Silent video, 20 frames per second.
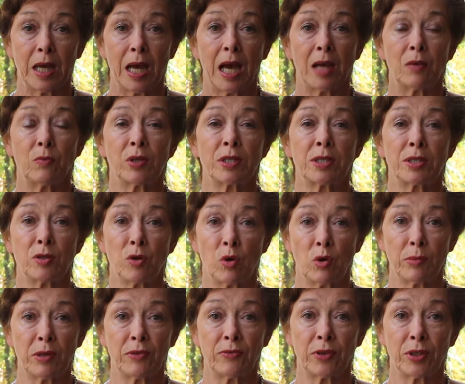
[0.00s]
And what's
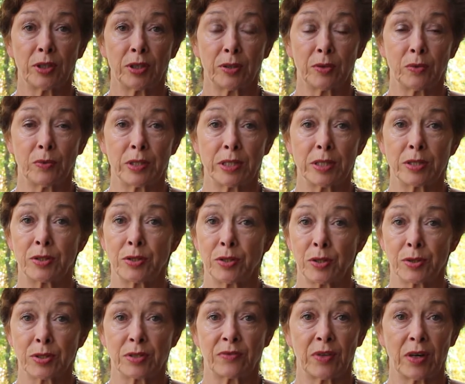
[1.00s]
normal for you is
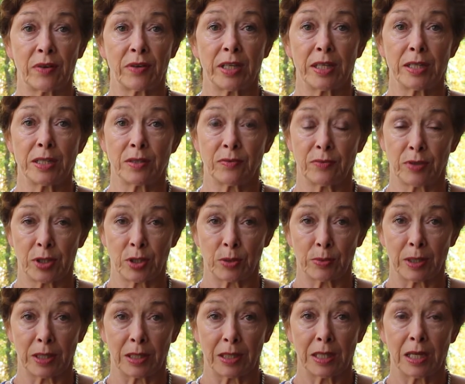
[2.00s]
just very
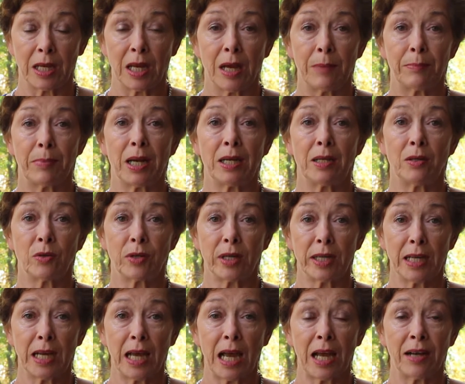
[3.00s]
individual. By
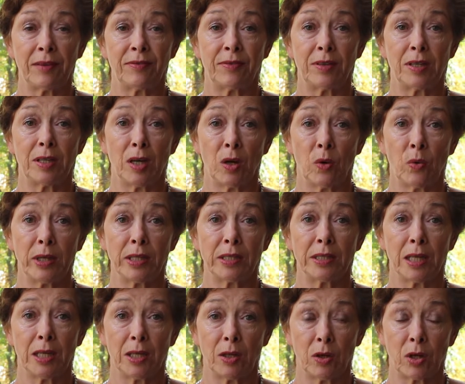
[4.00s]
looking and knowing
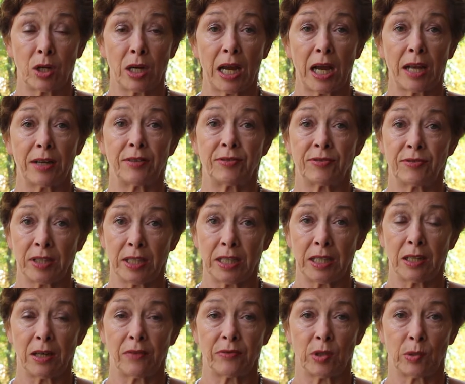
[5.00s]
the look and
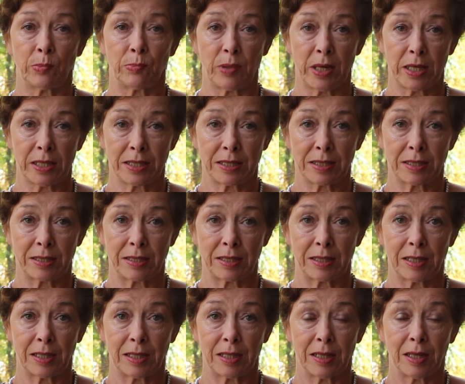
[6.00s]
feel of your breasts,
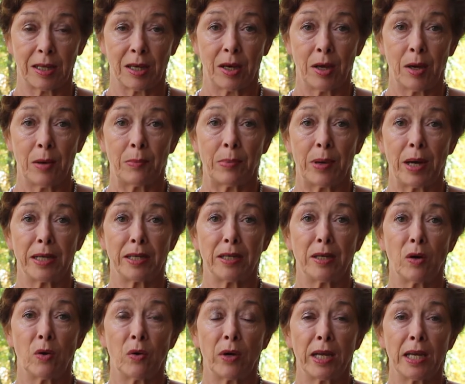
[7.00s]
by
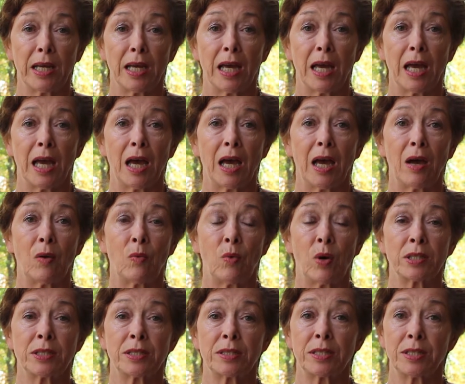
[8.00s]
knowing
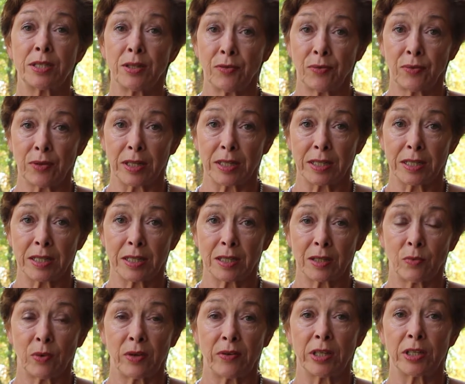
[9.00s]
what's different
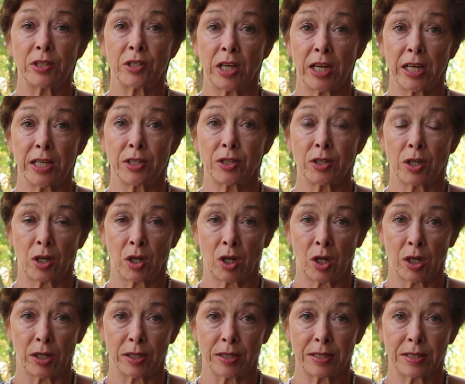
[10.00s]
when a change
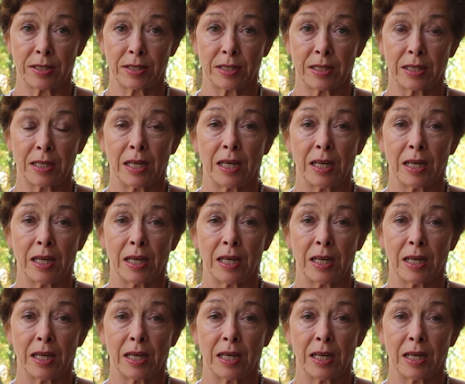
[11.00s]
occurs.